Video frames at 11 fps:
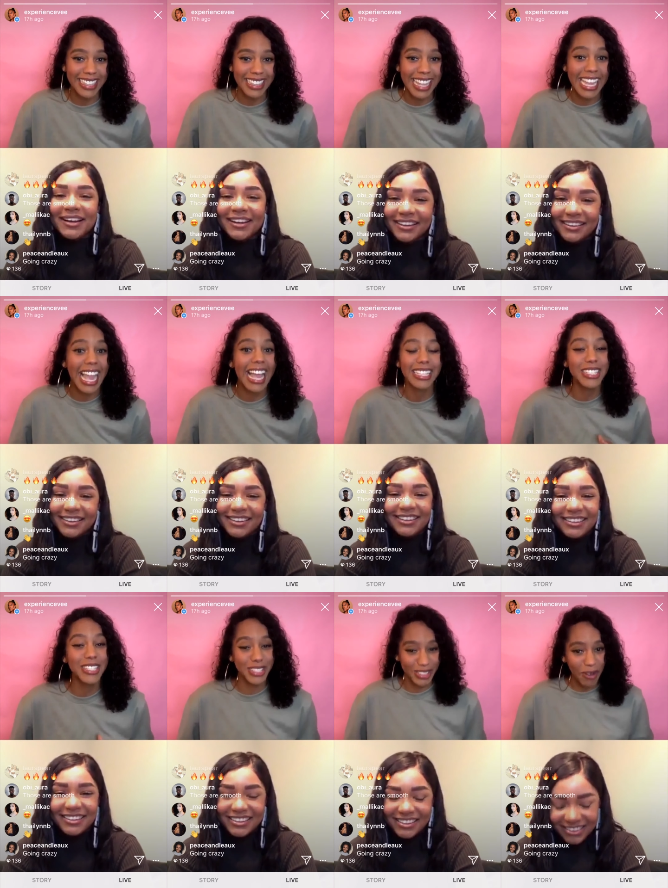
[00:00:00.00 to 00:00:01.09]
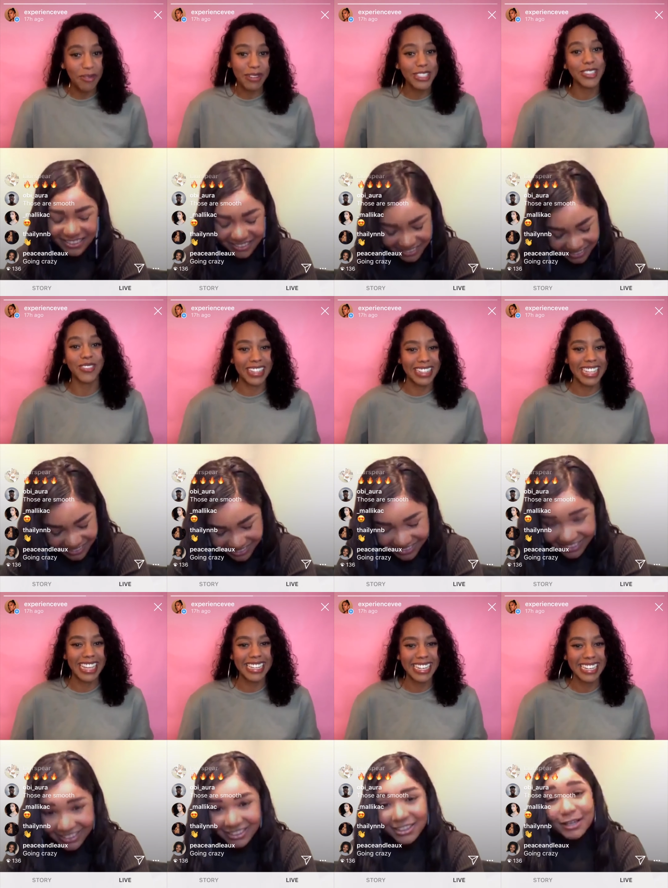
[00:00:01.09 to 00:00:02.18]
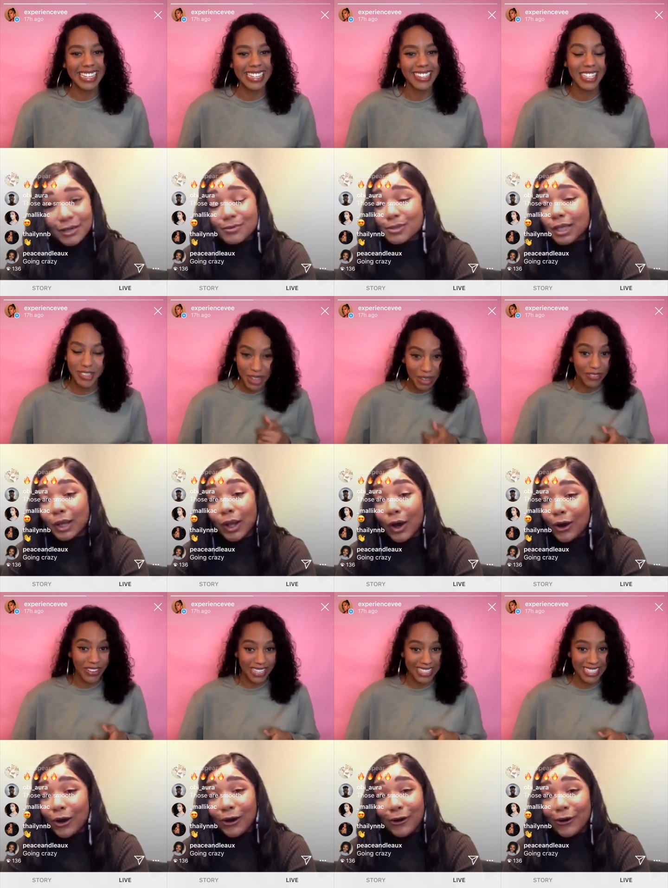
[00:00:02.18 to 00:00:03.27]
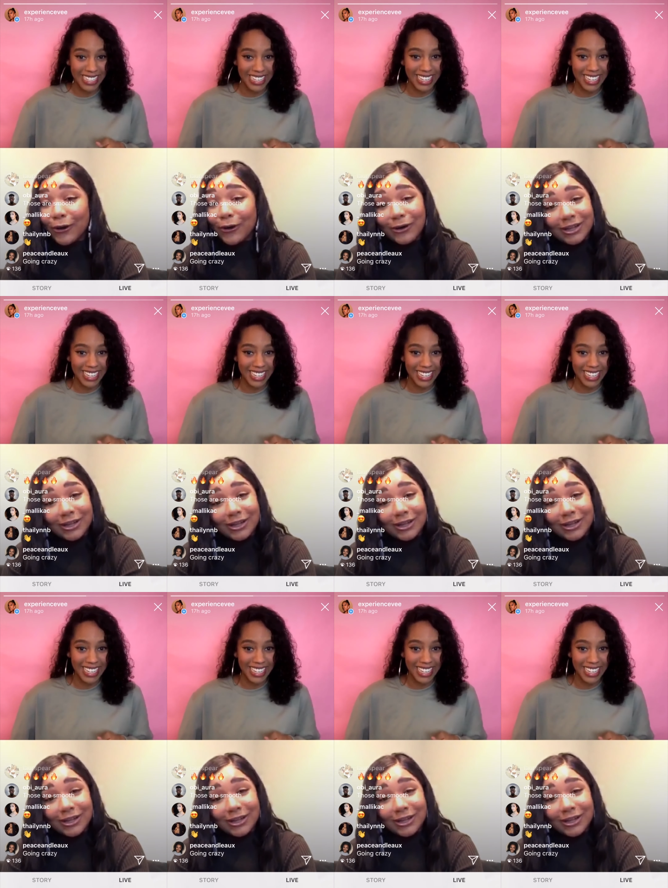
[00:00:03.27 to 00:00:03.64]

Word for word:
Speaker 1: Like I had so much fun that night. It was a long